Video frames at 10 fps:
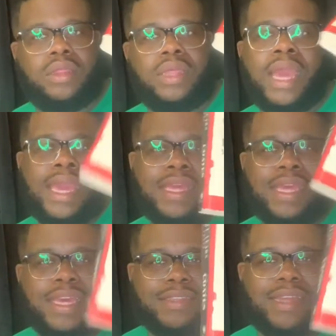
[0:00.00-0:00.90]
the 8
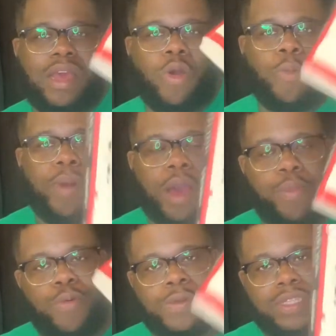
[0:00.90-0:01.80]
years that
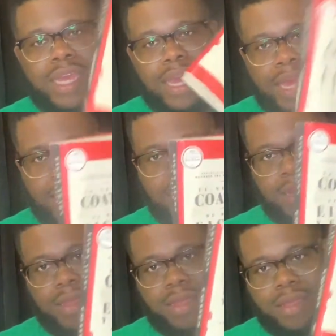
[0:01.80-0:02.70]
Obama was
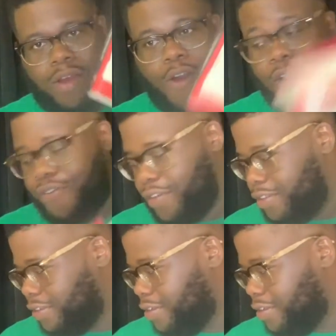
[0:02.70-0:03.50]
in office,